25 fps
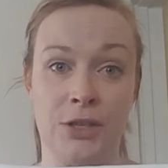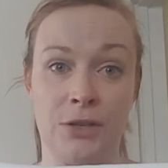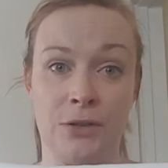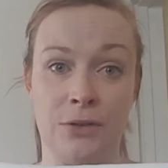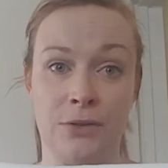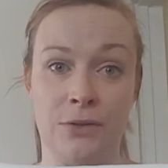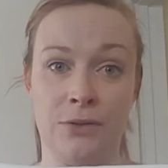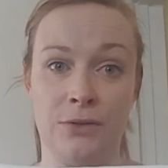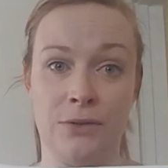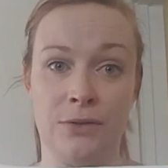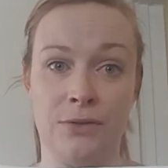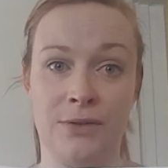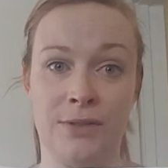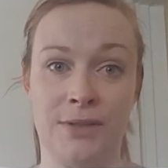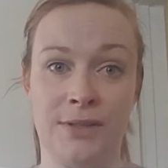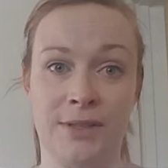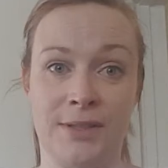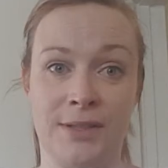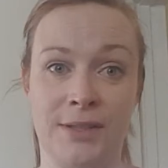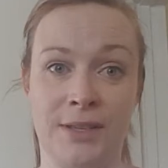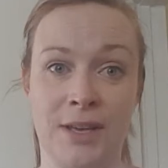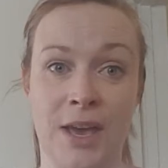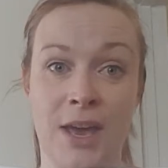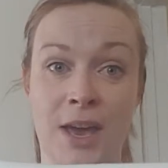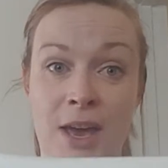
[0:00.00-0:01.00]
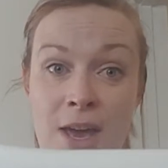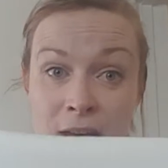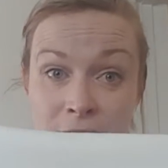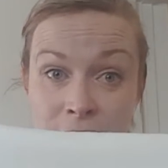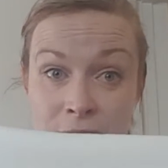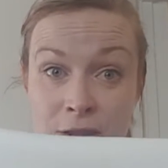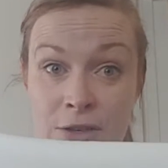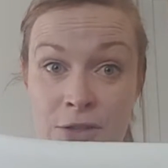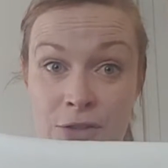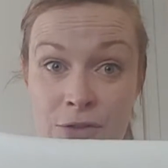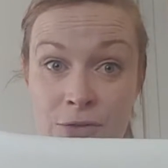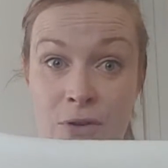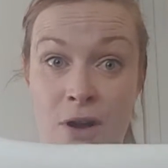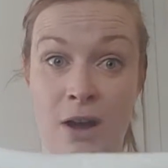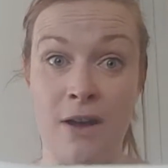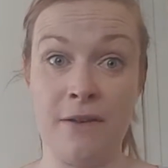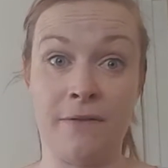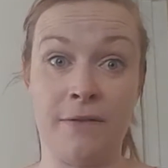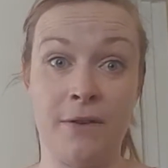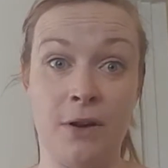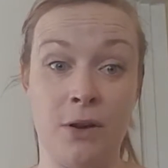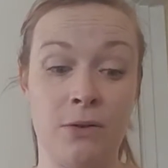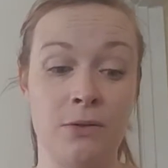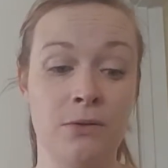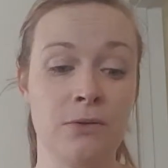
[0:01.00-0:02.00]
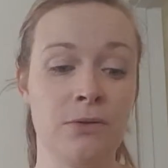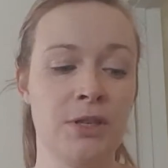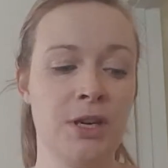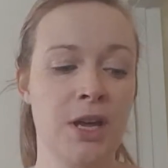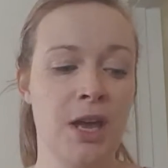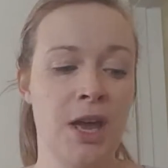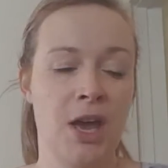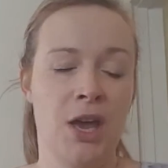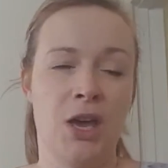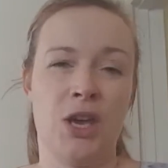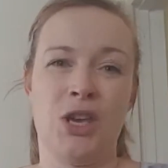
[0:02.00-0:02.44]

use the trifold.